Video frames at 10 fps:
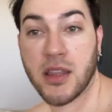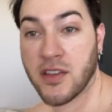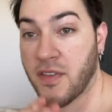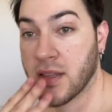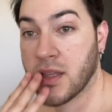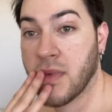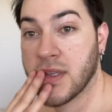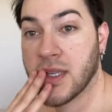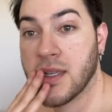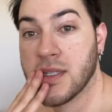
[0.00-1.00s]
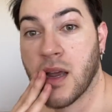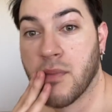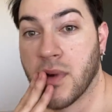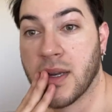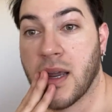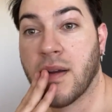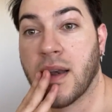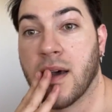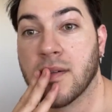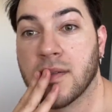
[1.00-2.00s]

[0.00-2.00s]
at the fact that my skin is not broken out right now.